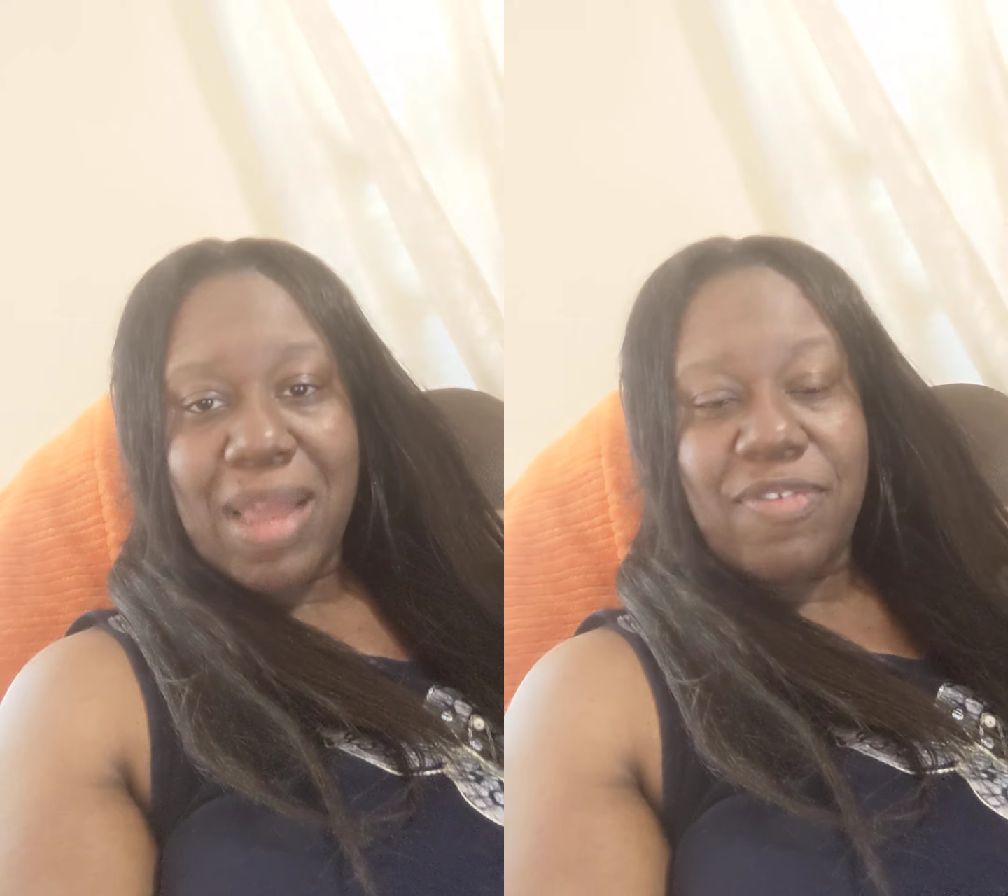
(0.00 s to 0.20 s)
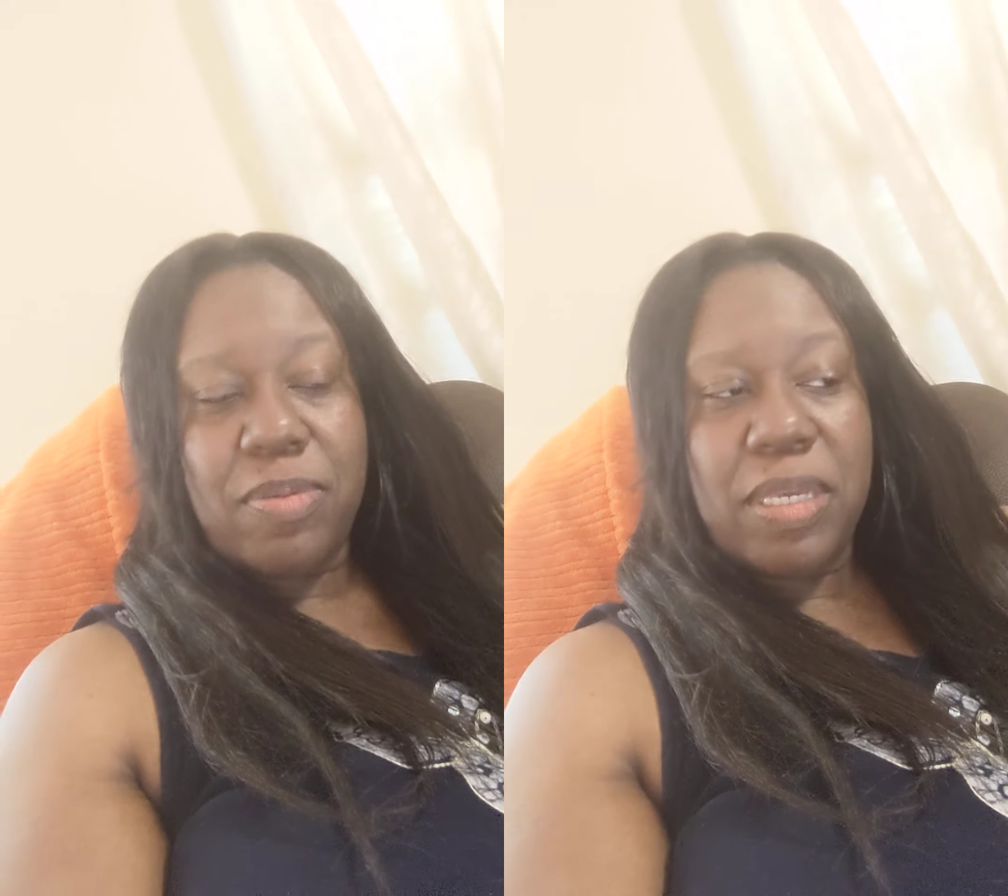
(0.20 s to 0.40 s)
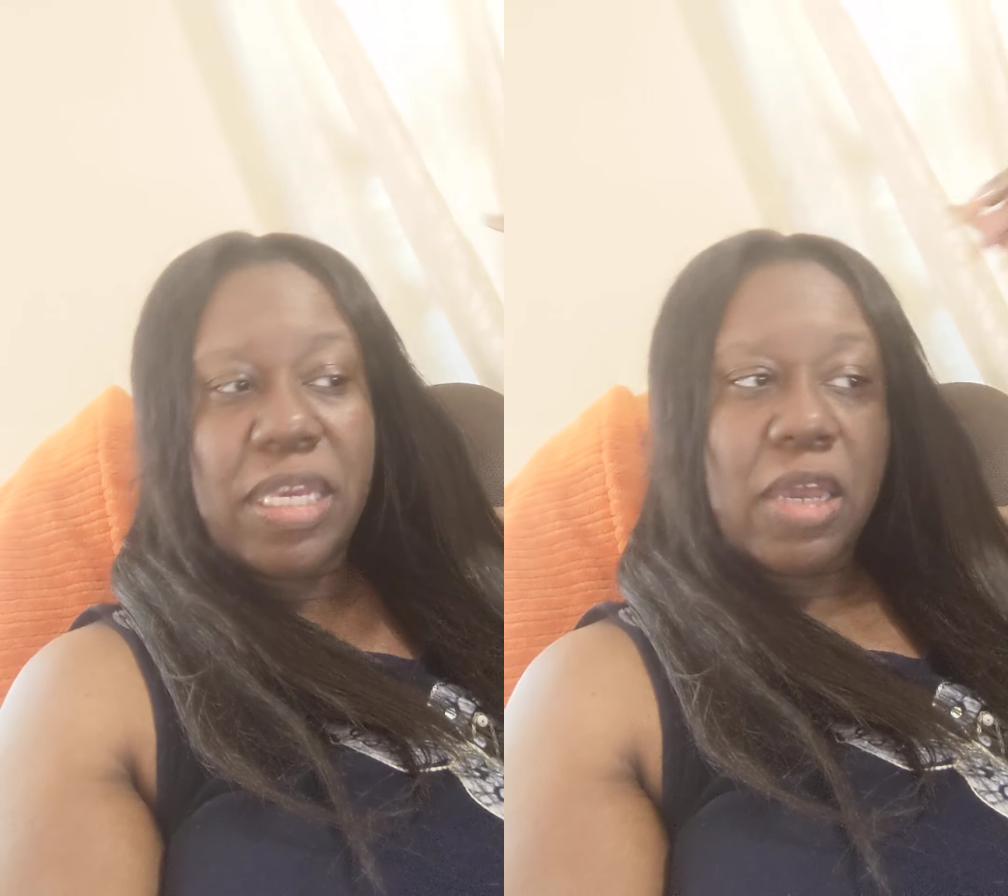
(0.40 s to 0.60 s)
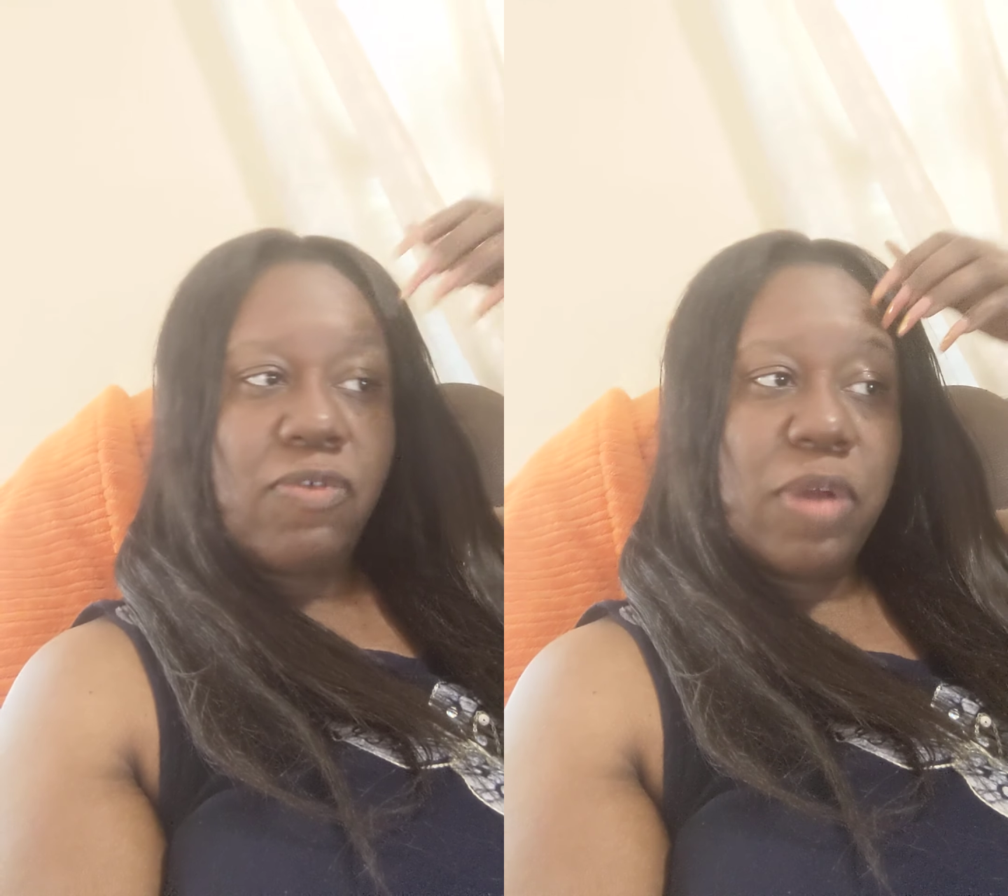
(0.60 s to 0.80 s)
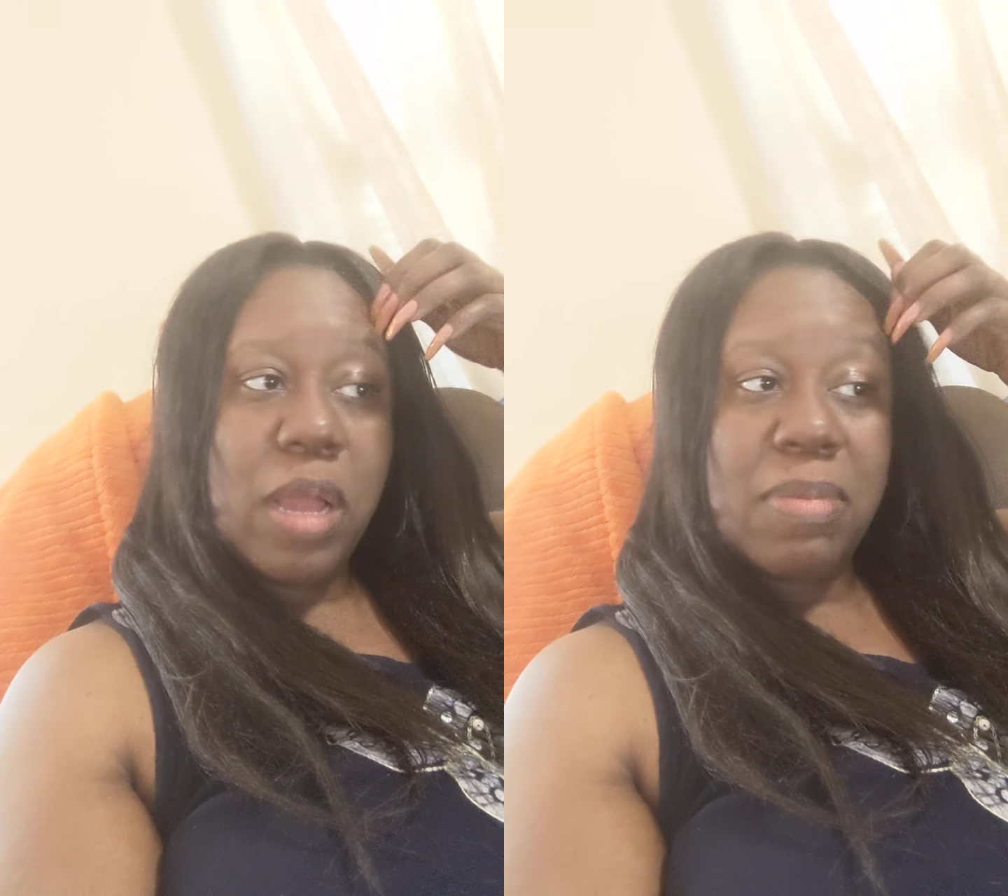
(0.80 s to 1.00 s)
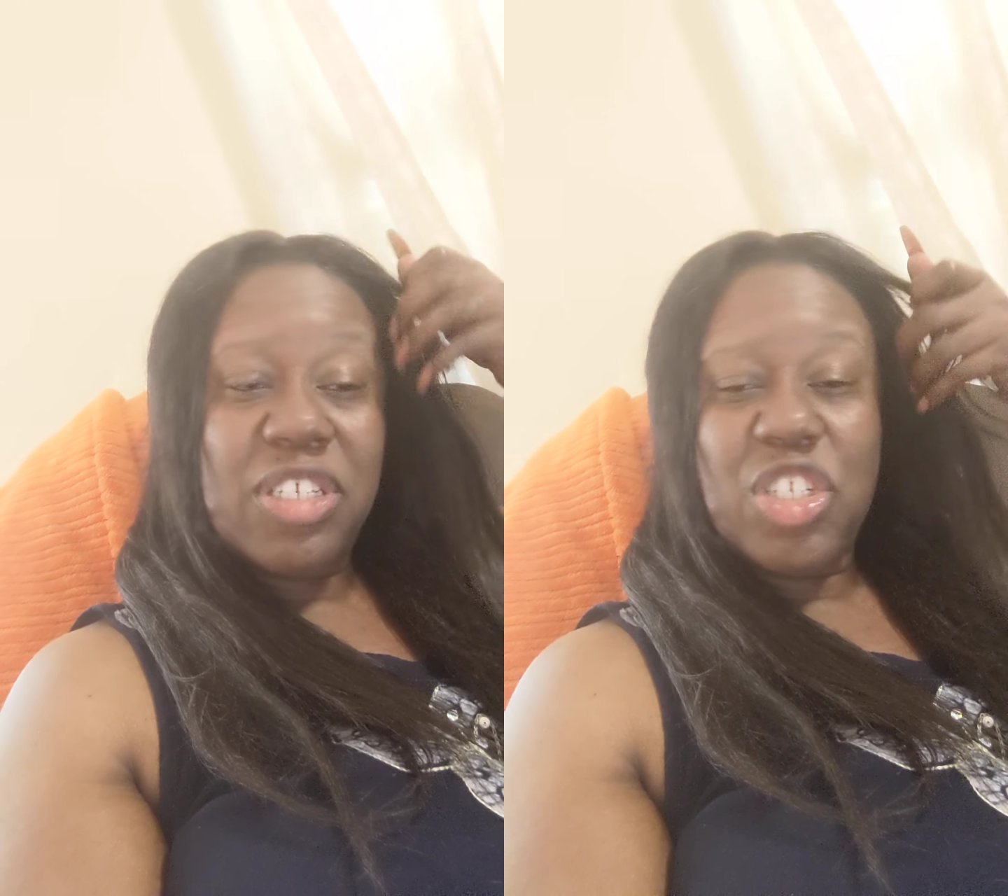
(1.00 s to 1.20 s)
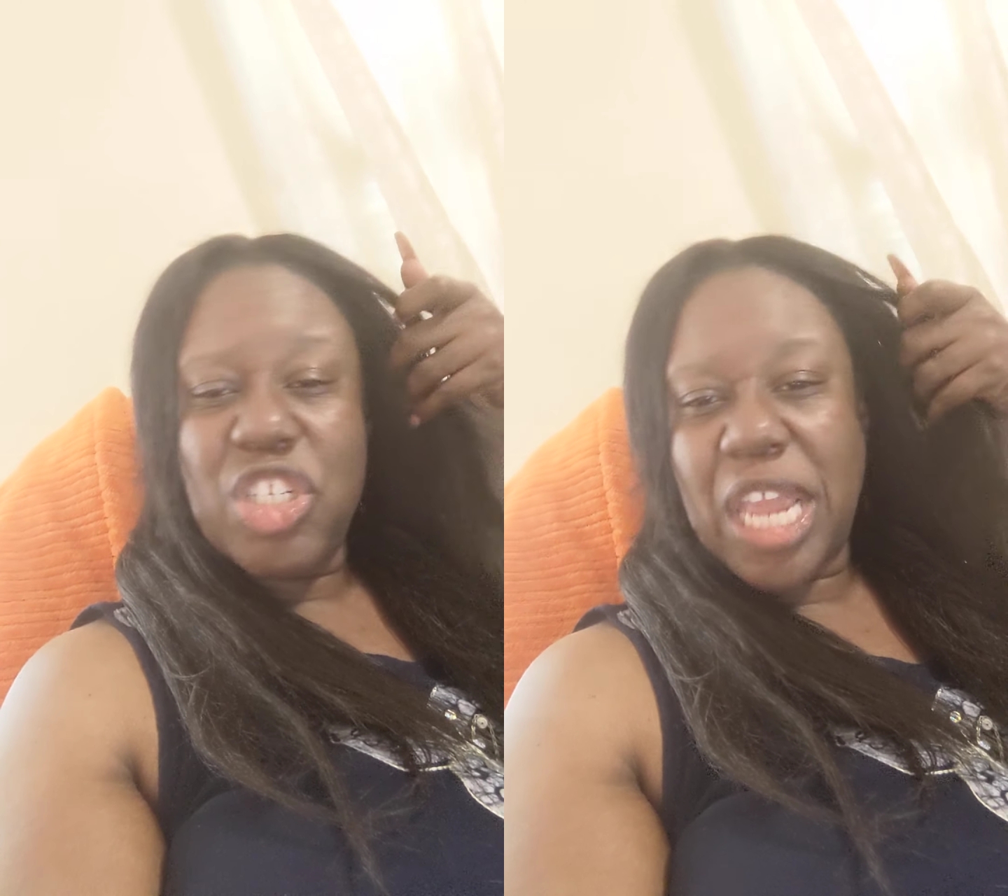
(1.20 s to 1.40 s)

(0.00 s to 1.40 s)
I have to be careful how much